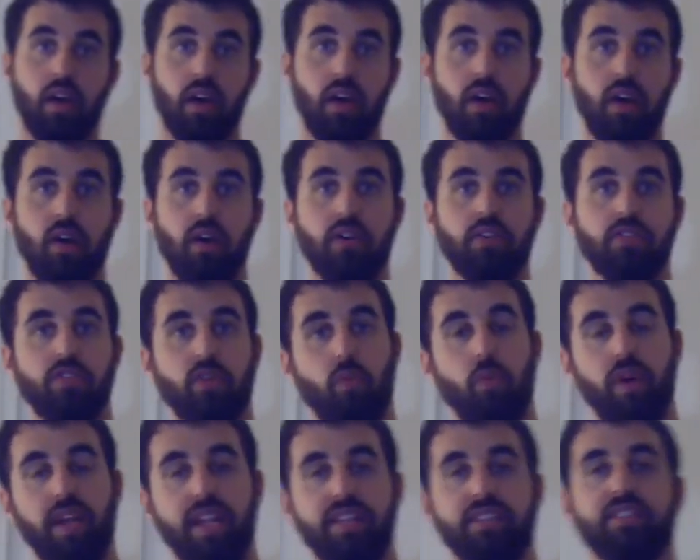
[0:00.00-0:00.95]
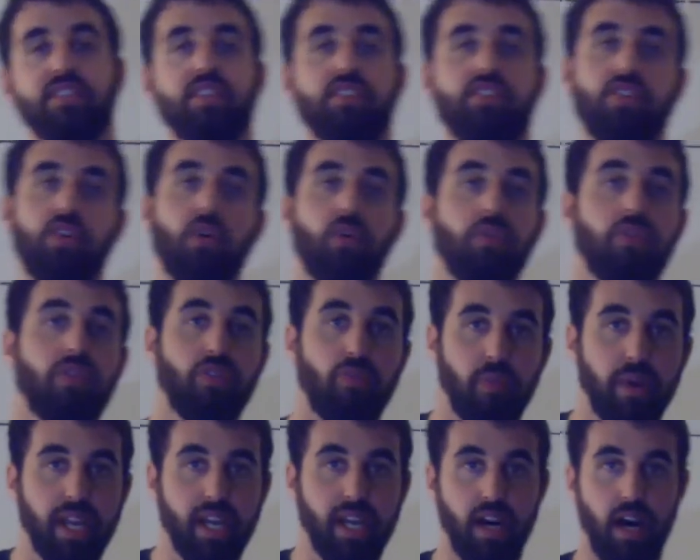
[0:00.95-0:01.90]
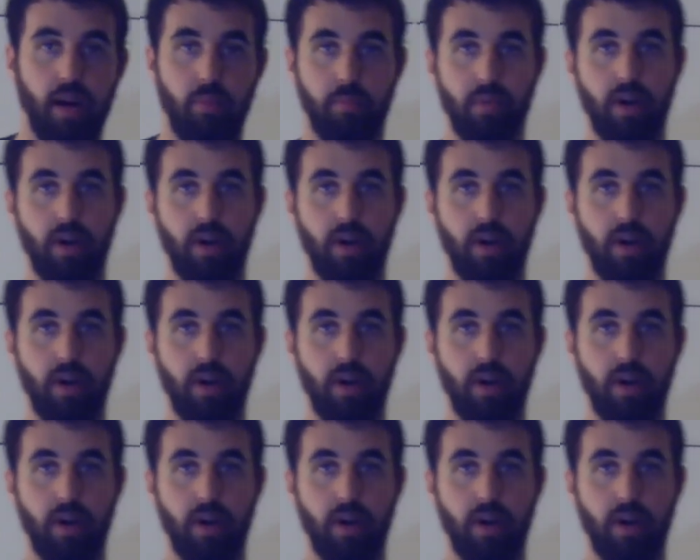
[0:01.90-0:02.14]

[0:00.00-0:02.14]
So what is the 2-3 combo?